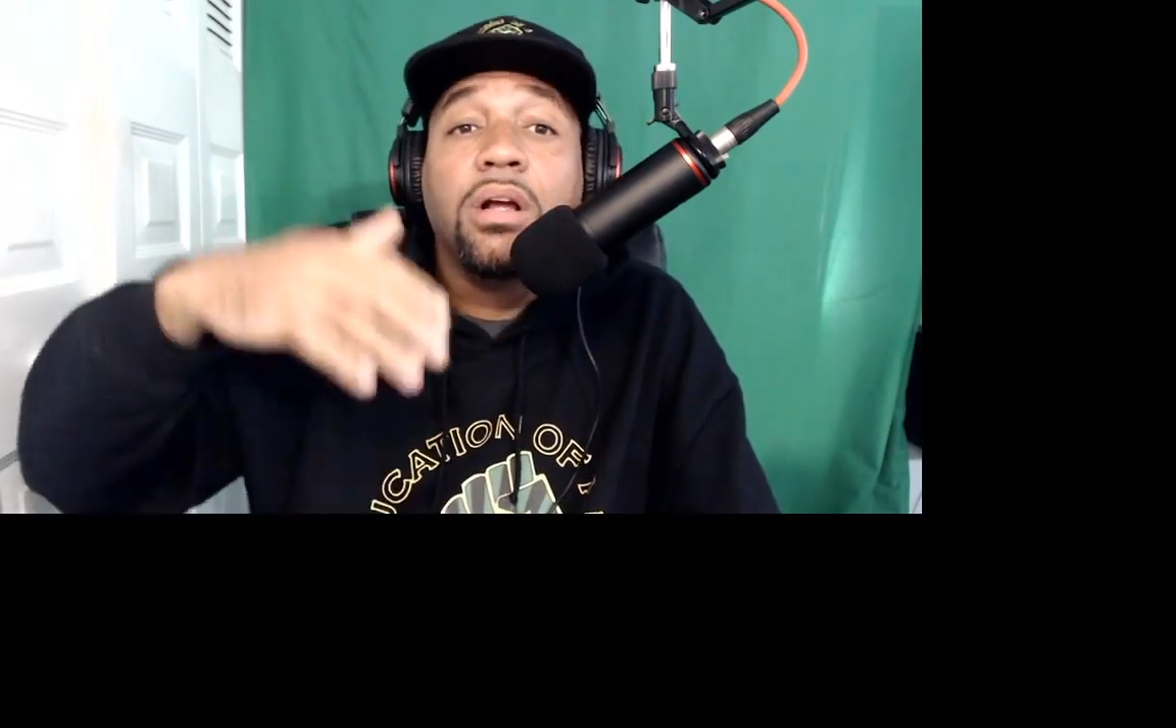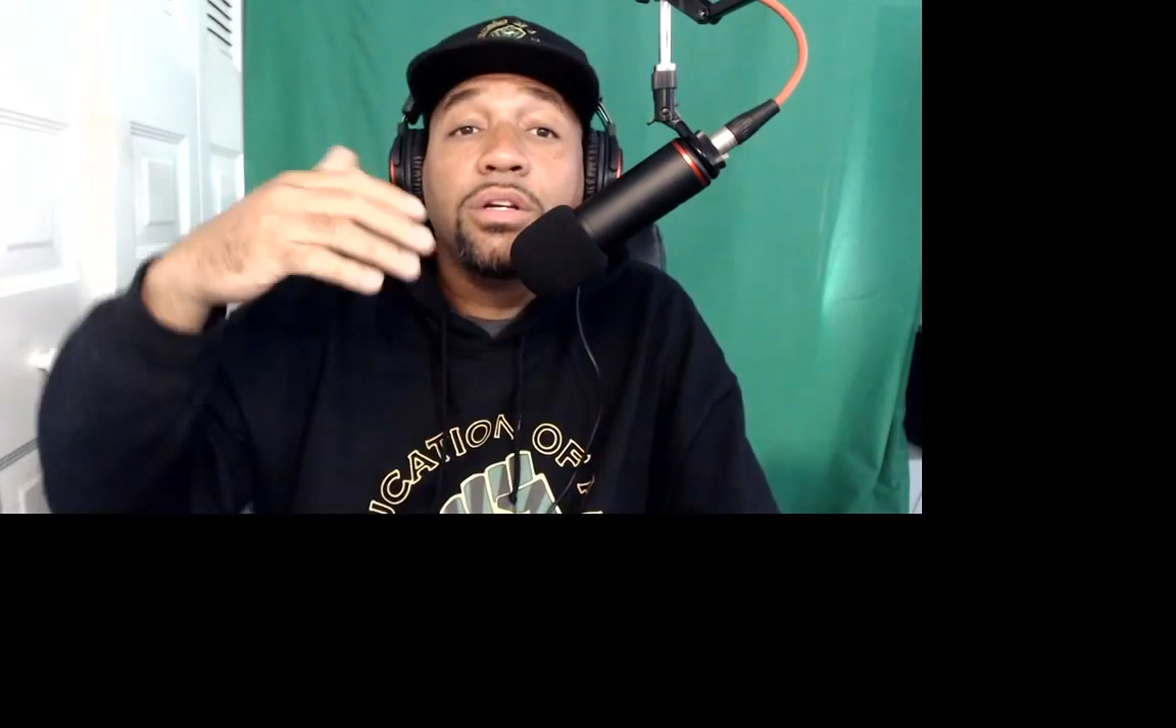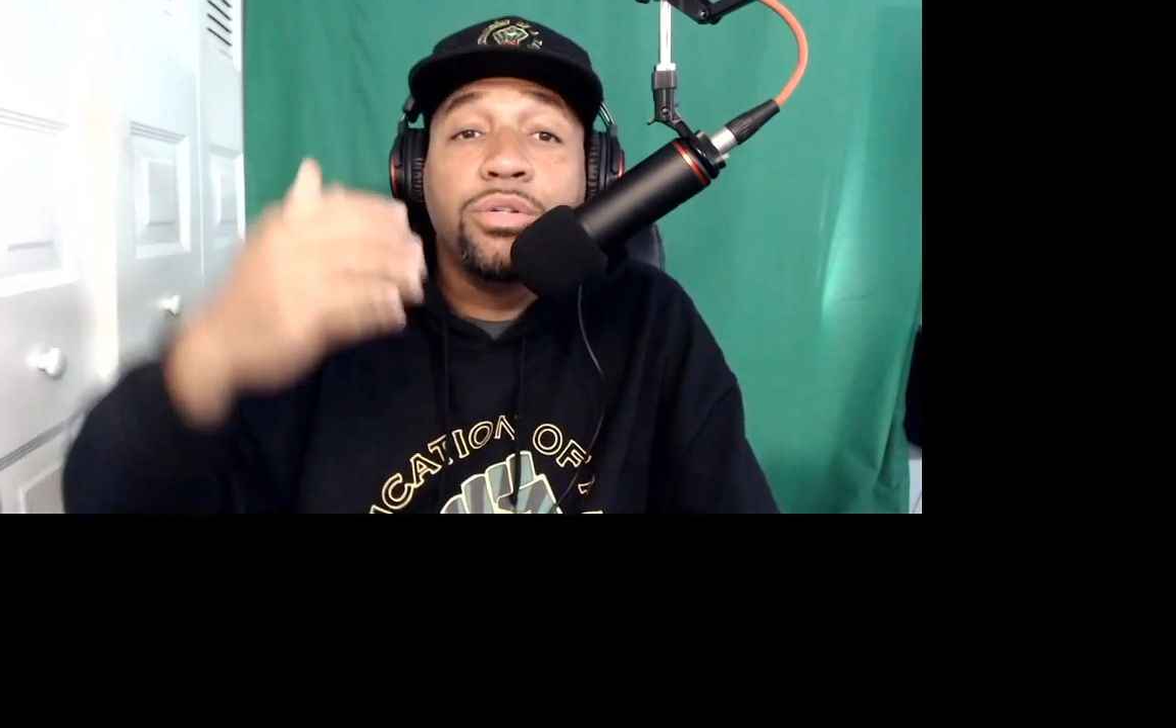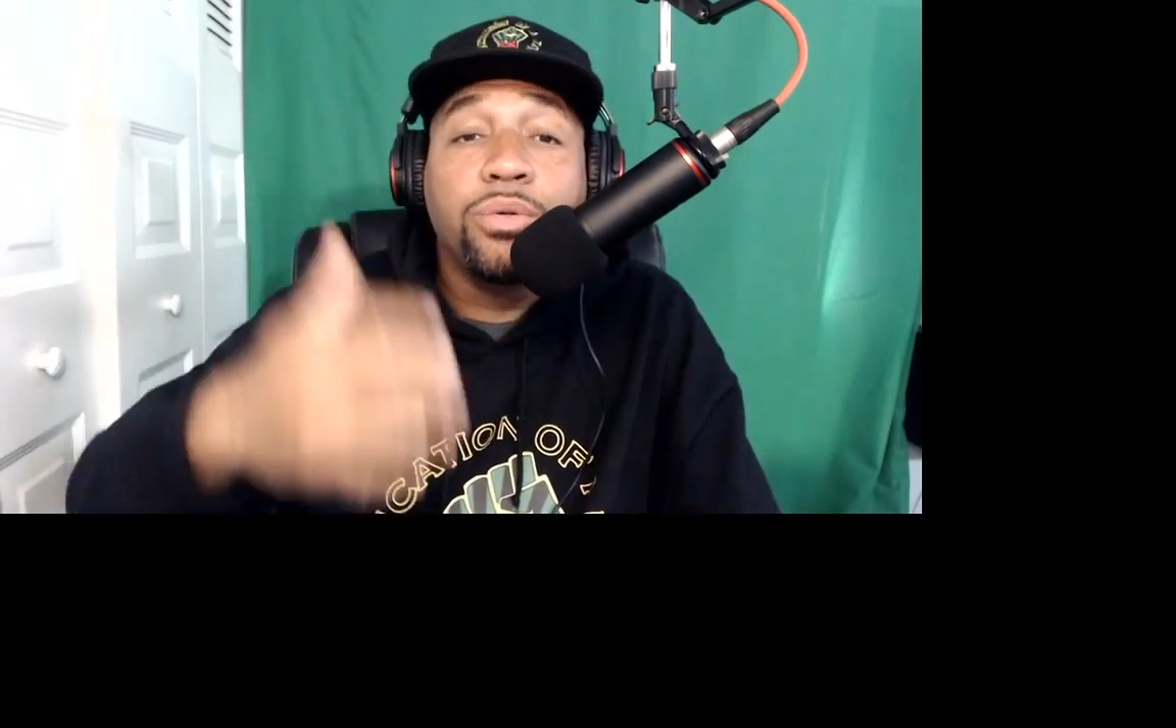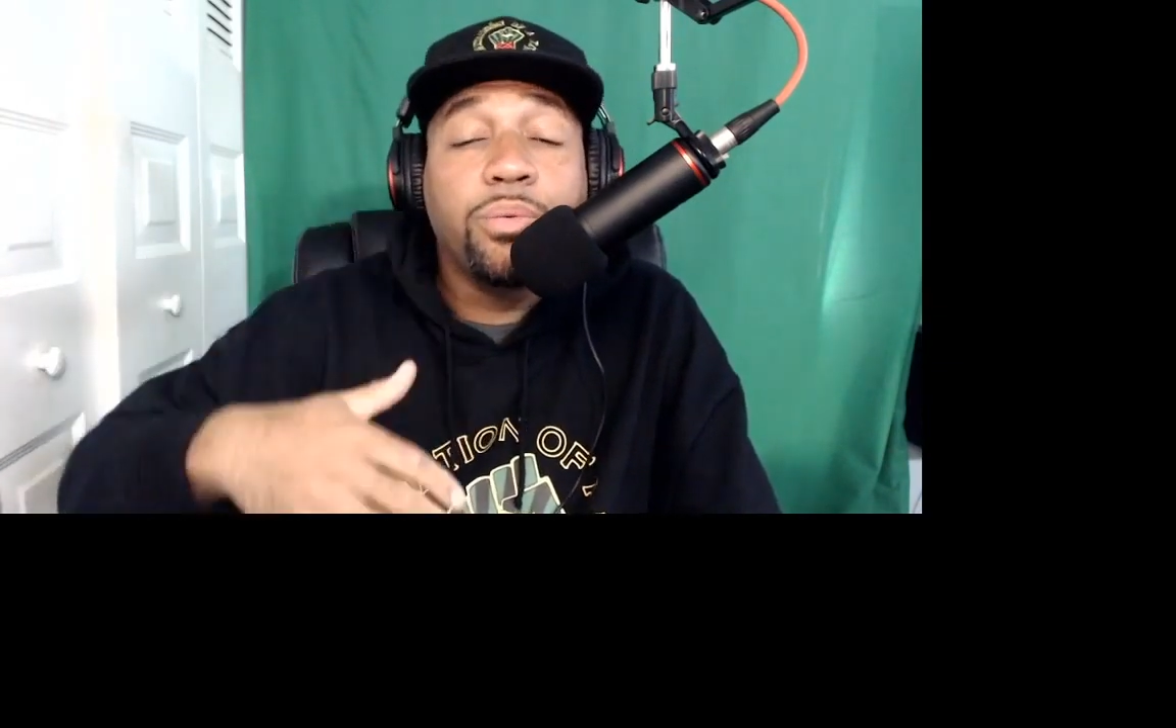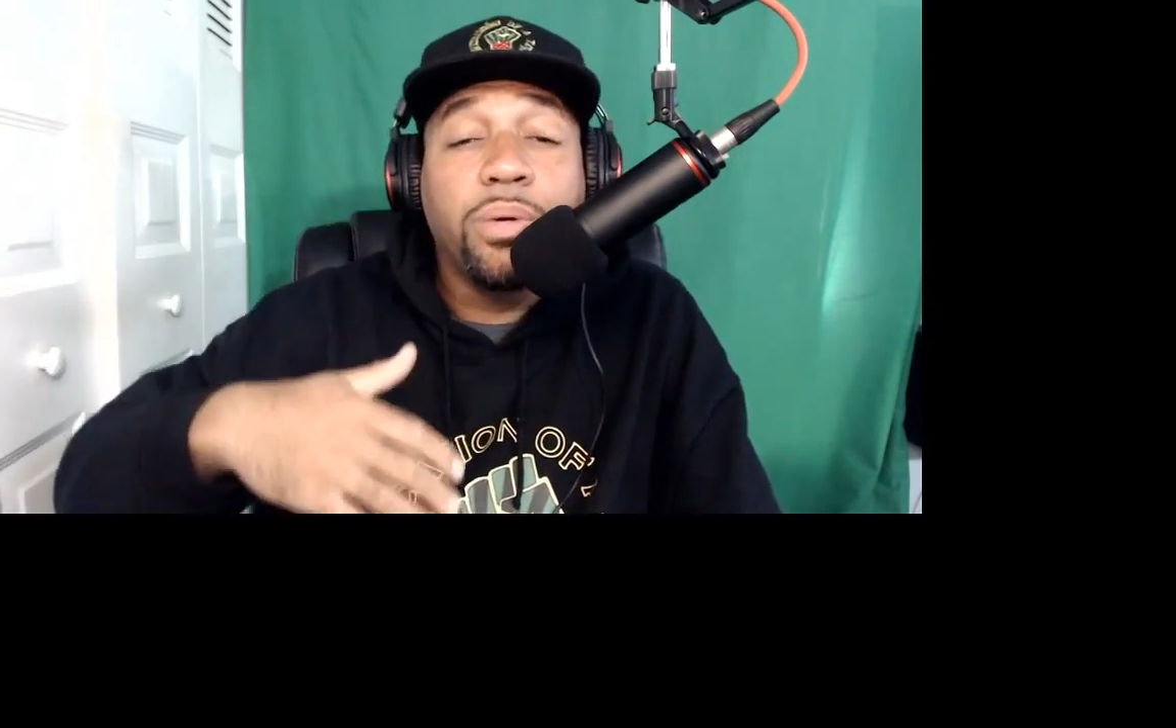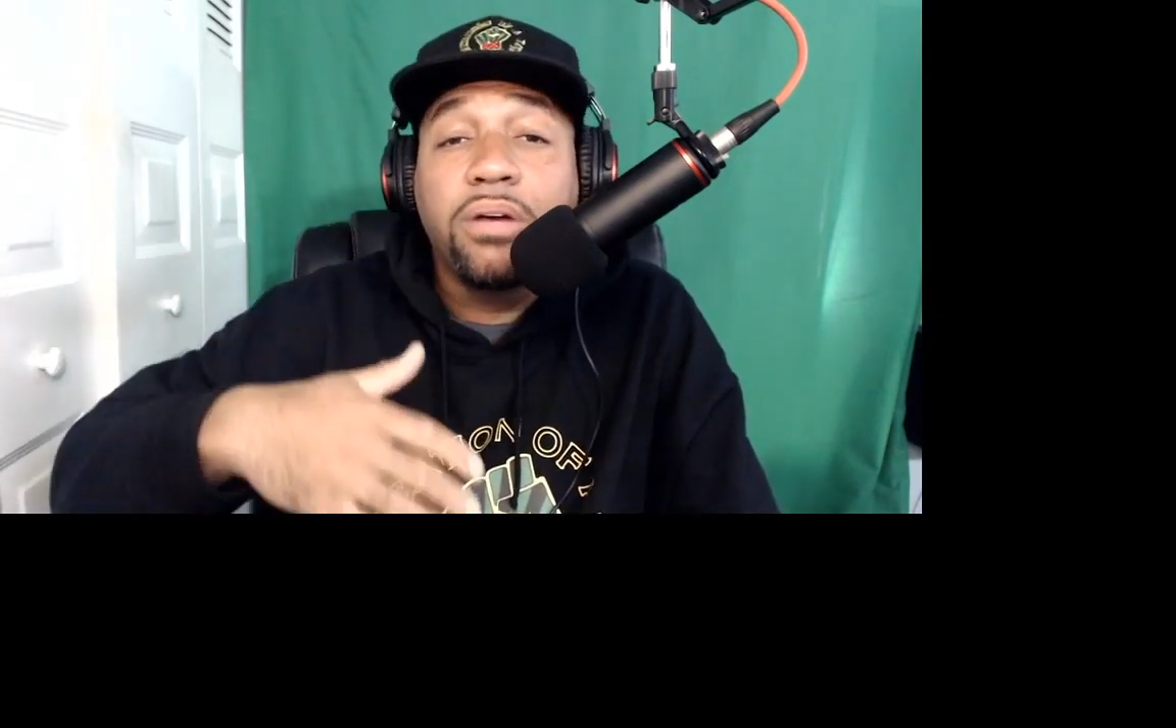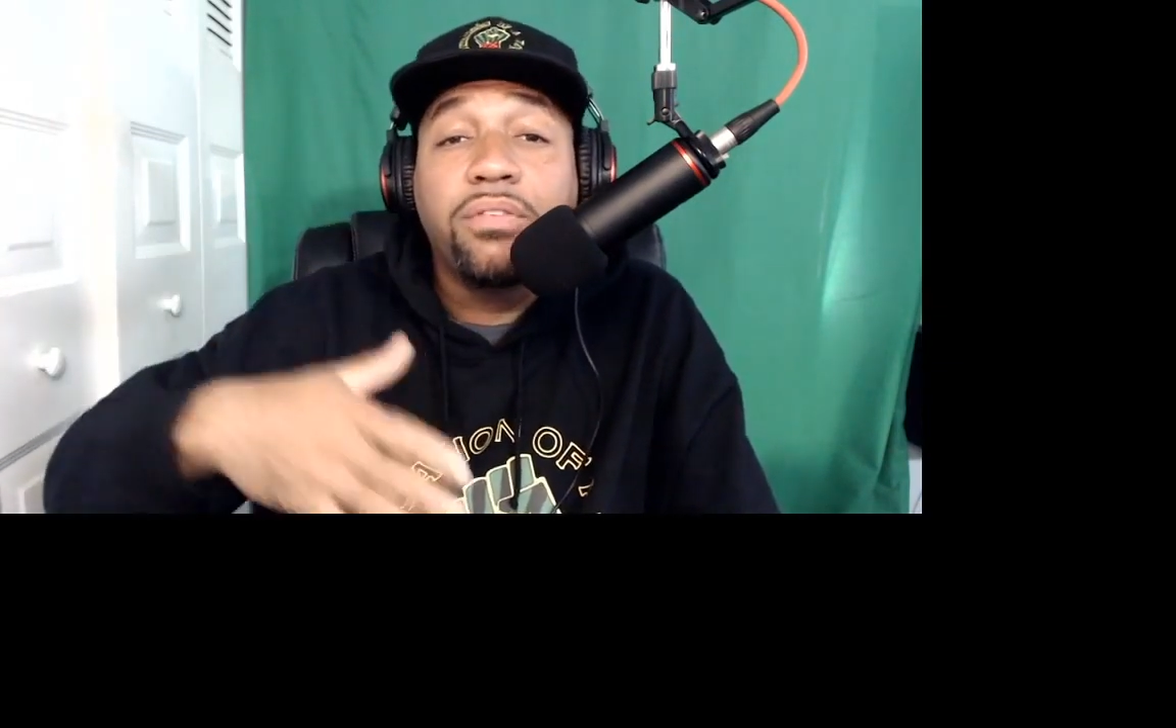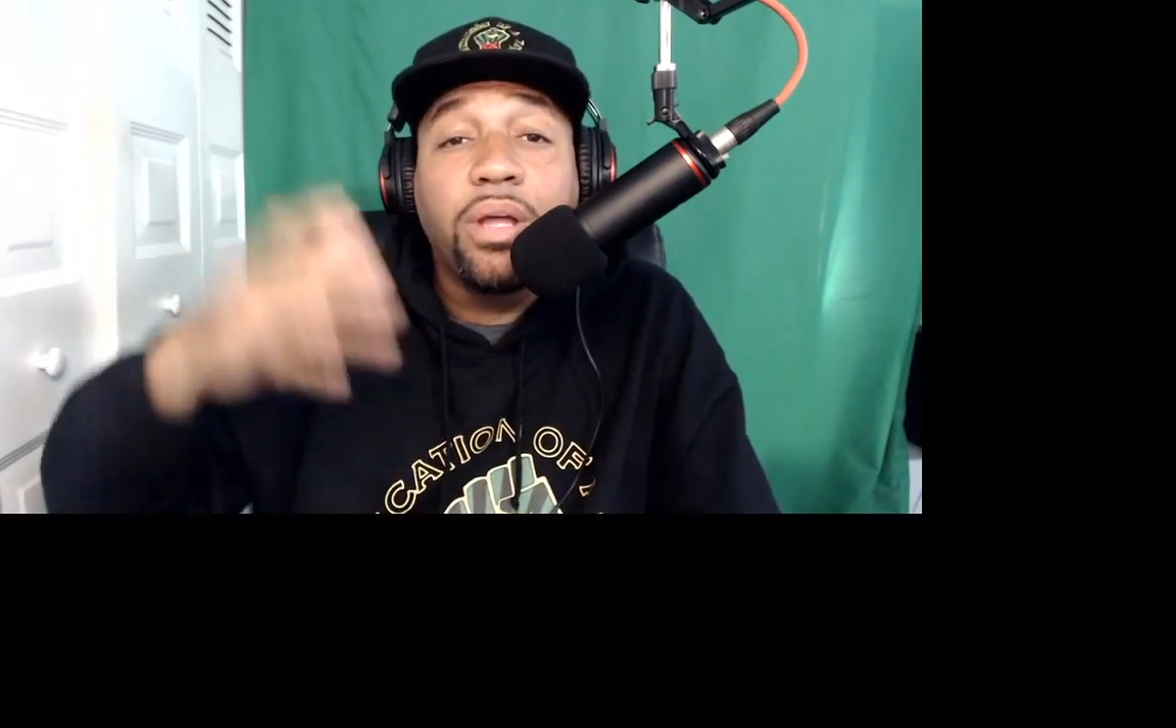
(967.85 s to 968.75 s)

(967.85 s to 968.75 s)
doing whatever they